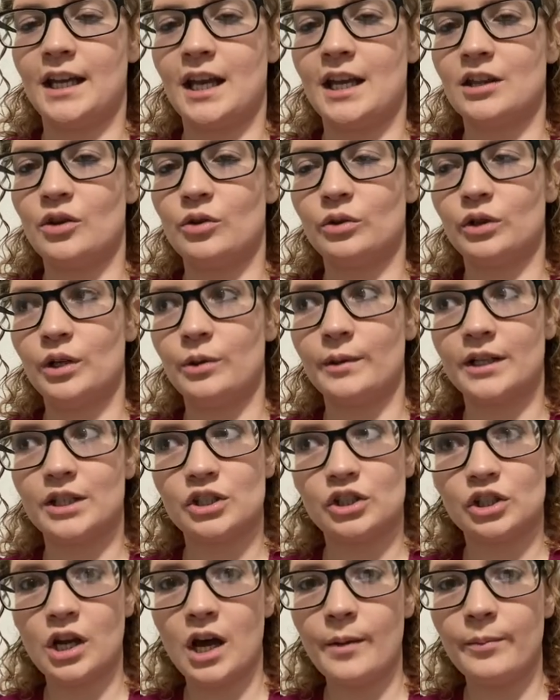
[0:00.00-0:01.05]
And the only way to
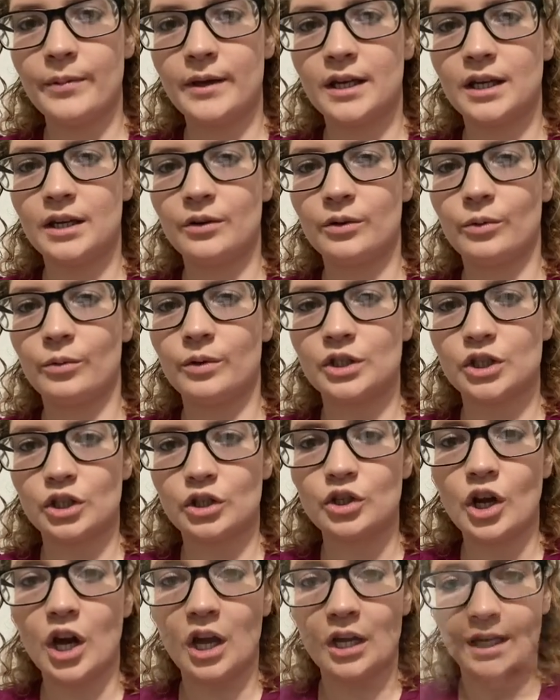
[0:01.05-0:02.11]
stop it was to
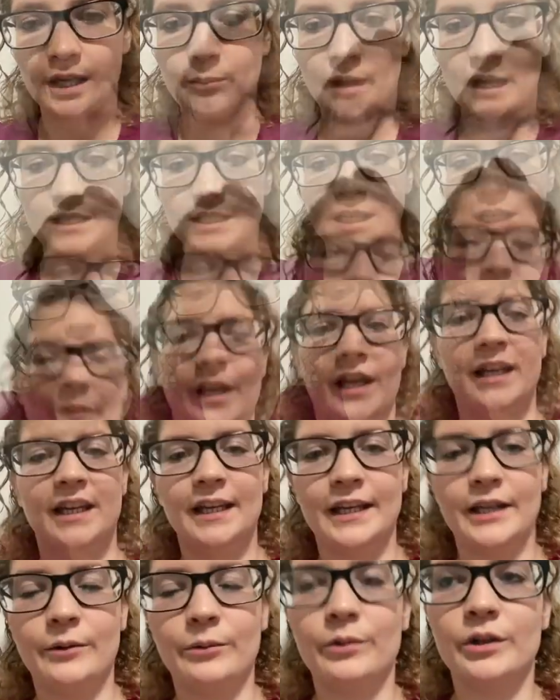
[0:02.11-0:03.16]
not get back together.
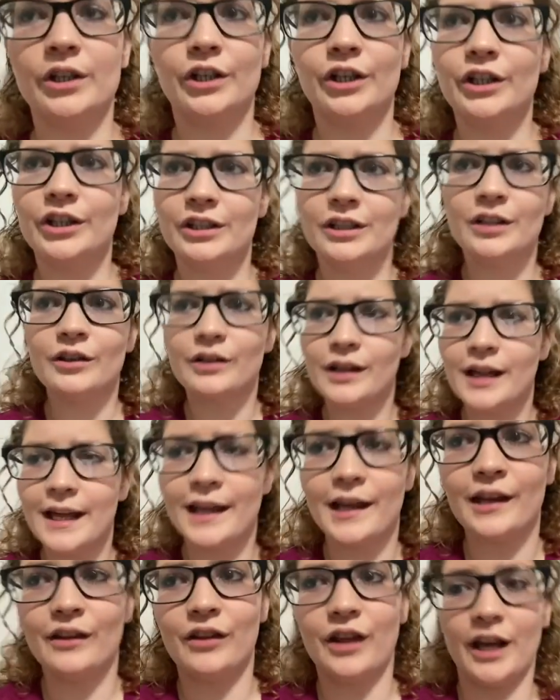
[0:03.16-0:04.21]
He would
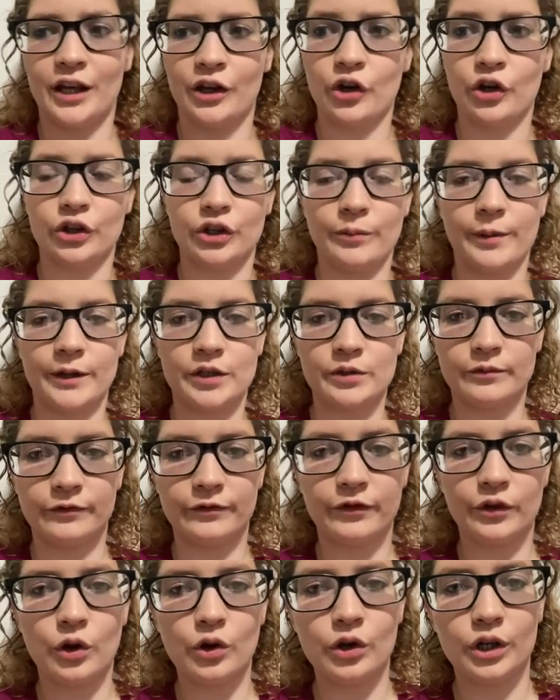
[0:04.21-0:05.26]
lay like on the bedroom
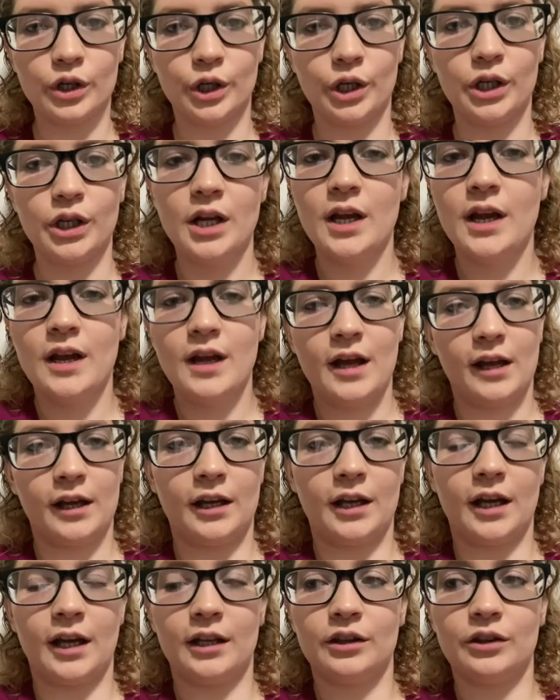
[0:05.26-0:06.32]
floor
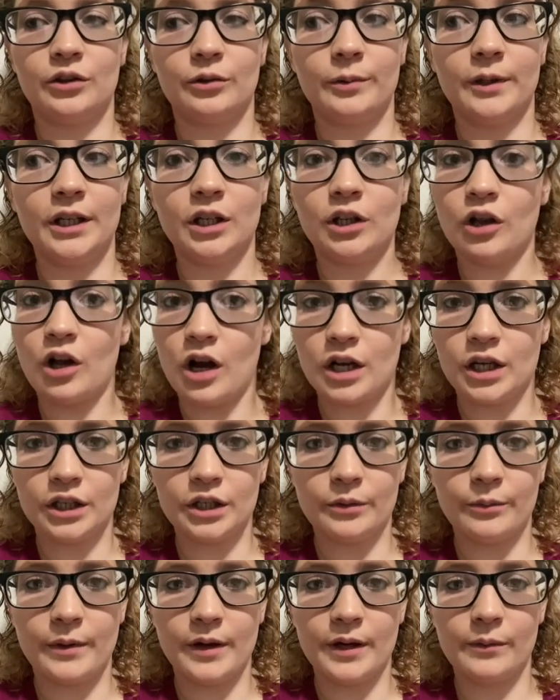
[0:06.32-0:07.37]
at 3 o'clock in
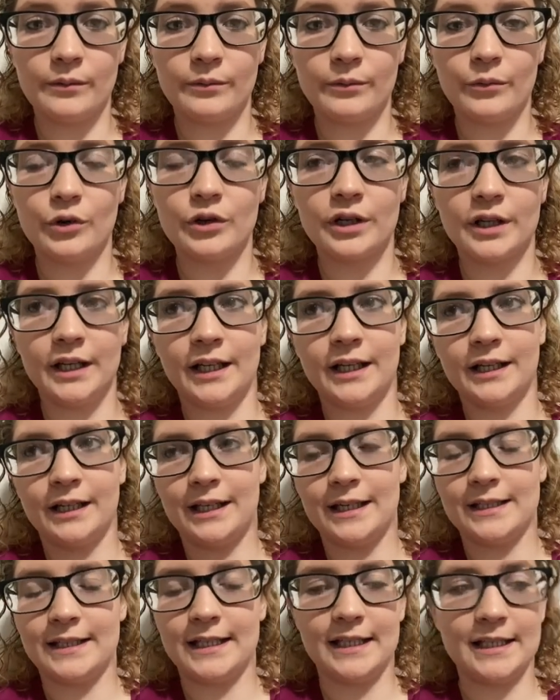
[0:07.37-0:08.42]
the morning
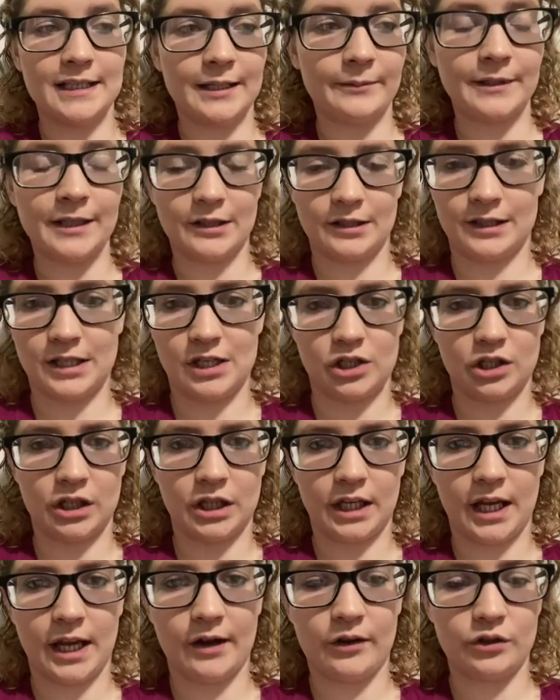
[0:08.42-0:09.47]
because he slept downstairs on the
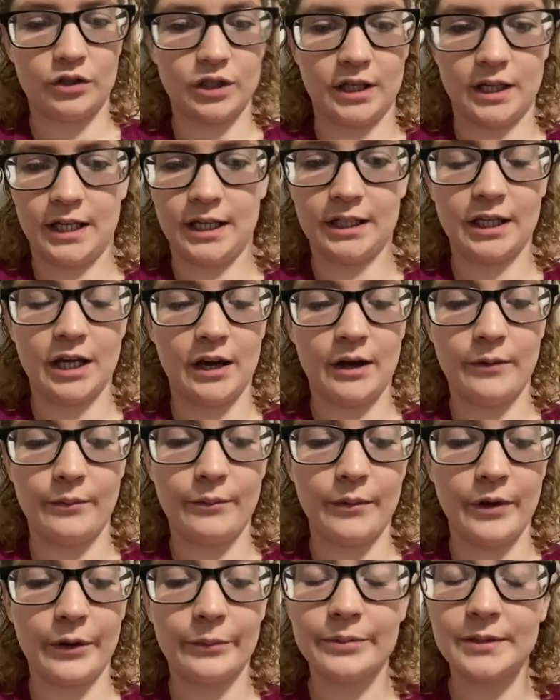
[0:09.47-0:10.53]
couch, and he'd
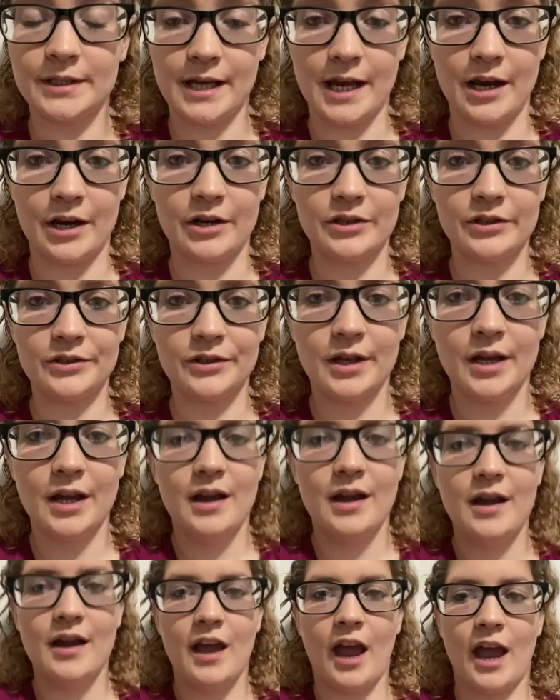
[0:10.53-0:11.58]
come upstairs
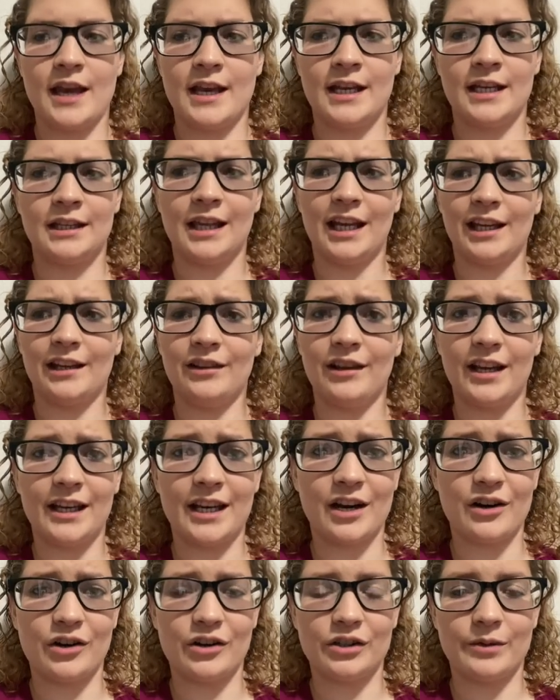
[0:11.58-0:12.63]
and he'd like lay
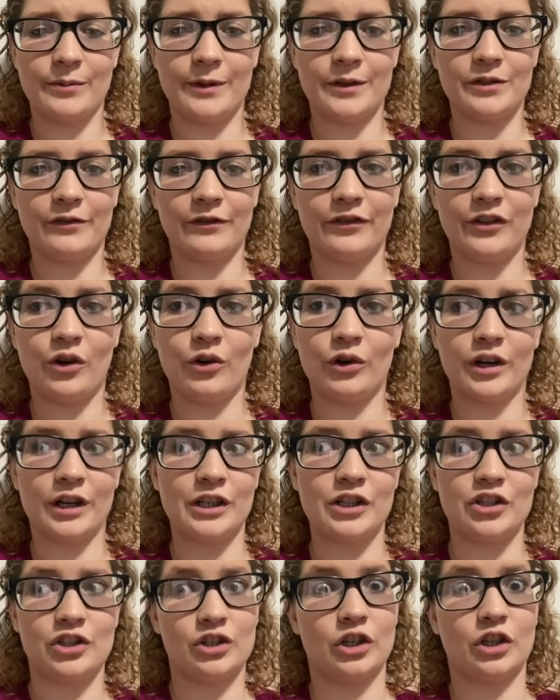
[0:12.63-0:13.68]
down on the bedroom floor and
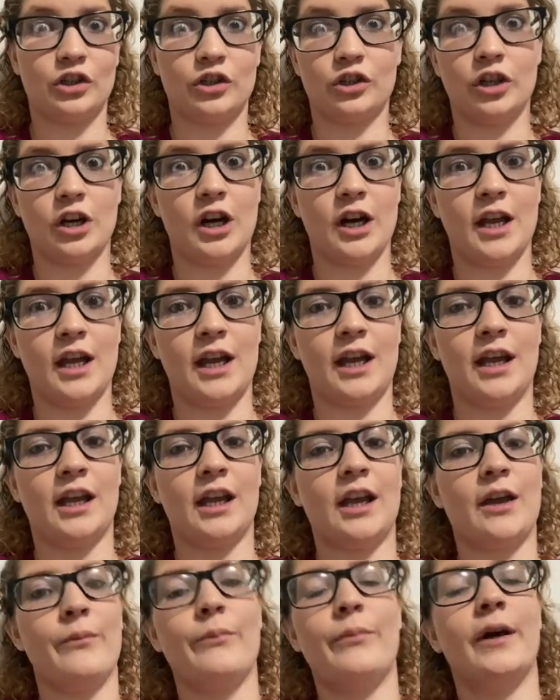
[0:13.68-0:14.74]
just start crying
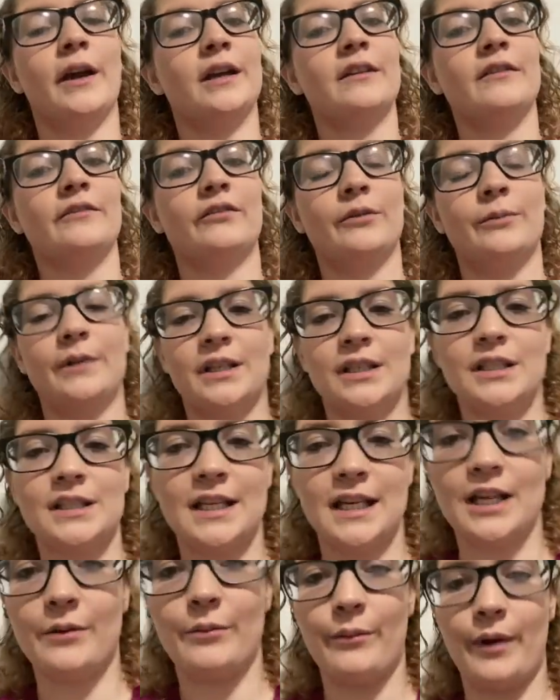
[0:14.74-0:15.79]
and begging for me to
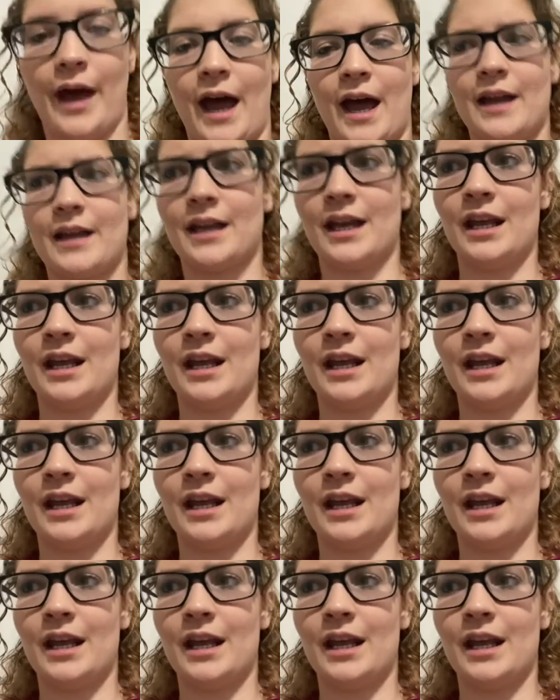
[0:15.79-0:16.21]
take him back.